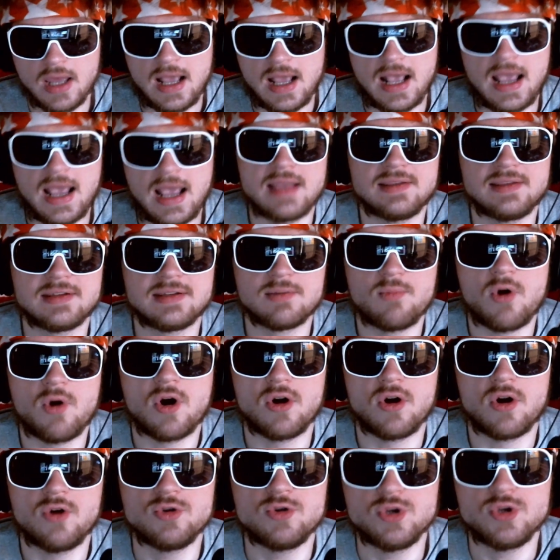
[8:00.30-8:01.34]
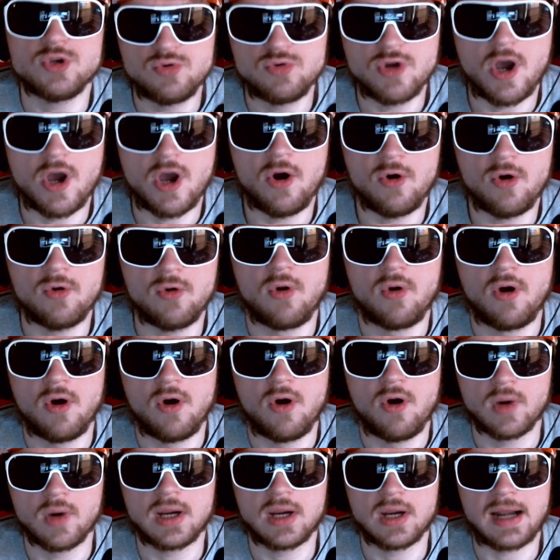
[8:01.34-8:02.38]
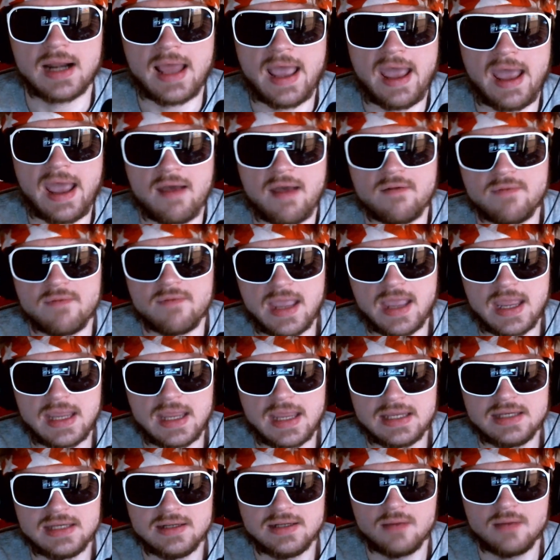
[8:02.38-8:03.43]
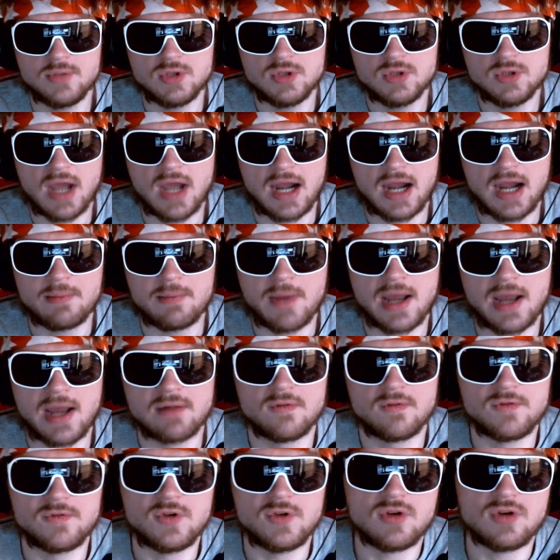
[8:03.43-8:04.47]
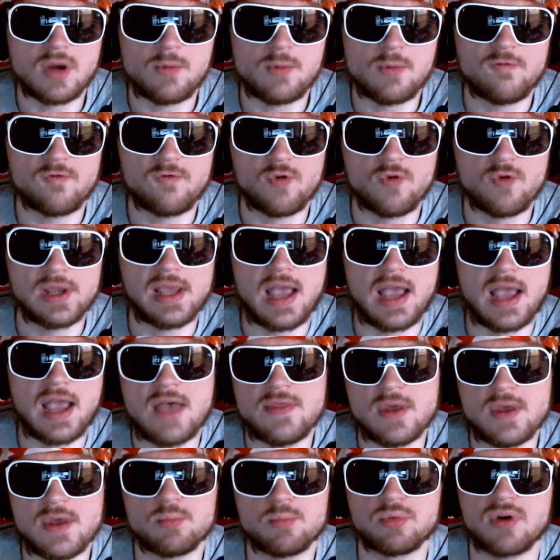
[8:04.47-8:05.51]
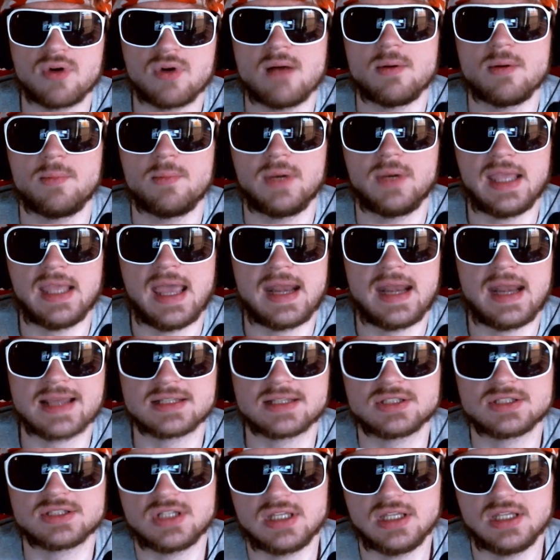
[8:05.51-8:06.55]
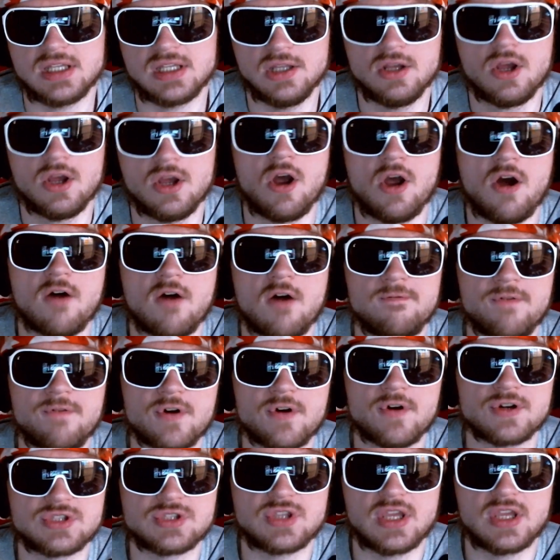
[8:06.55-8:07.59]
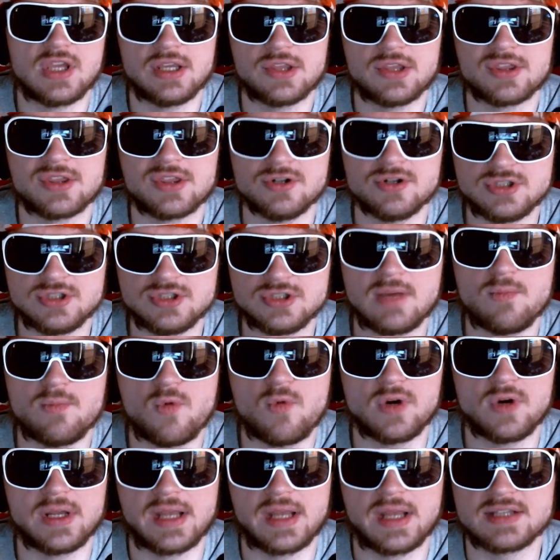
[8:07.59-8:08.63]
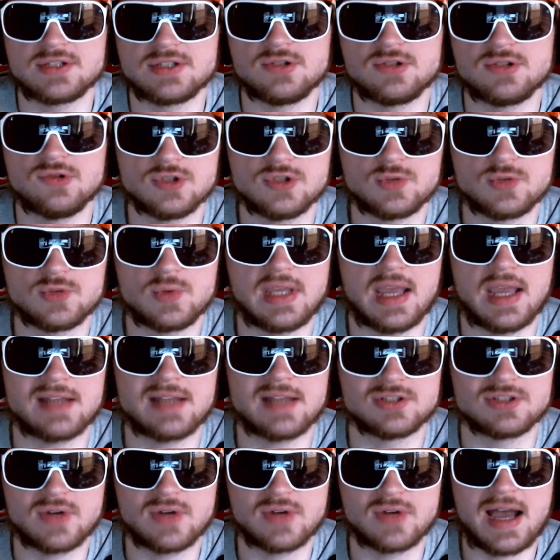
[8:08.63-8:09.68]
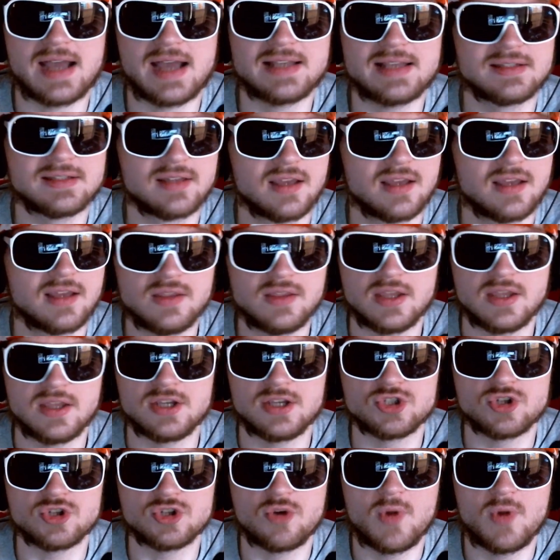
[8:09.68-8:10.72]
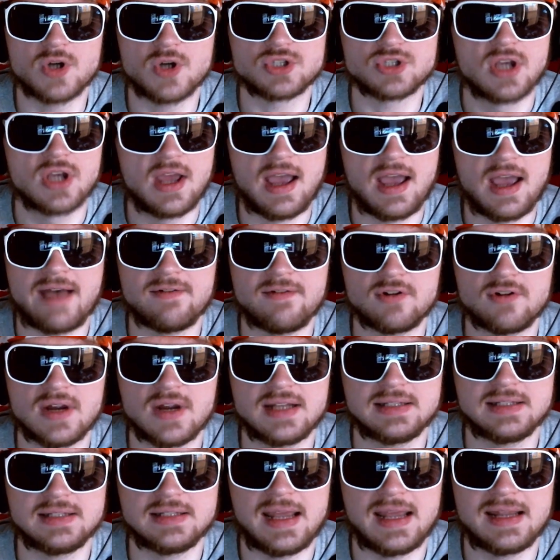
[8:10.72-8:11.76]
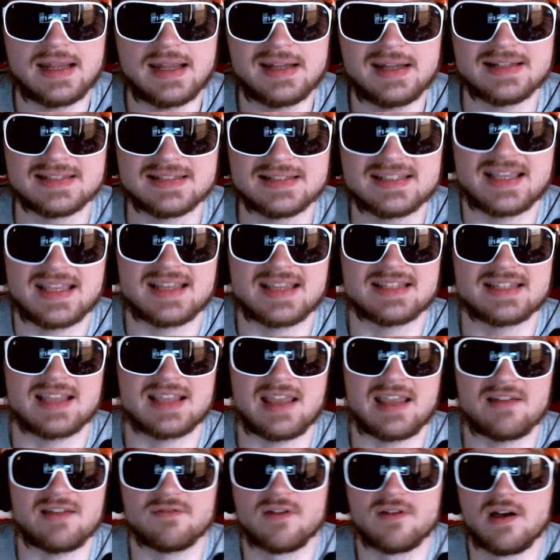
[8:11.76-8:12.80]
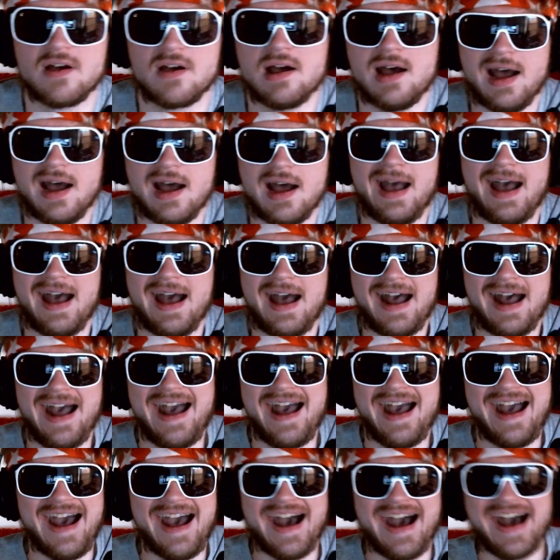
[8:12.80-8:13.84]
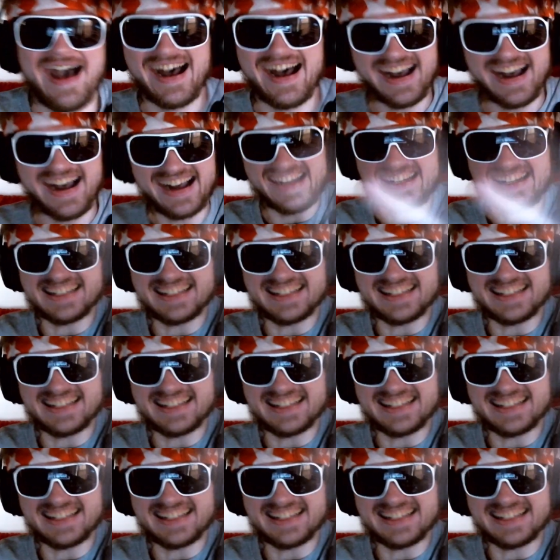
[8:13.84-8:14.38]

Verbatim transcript: And tomorrow, you know, we're going to have A E W Dynamite review coming for you. And then probably N X T first thing Thursday morning as soon as we can. So guys, thank you so much. Have a great day and stay safe. Uh,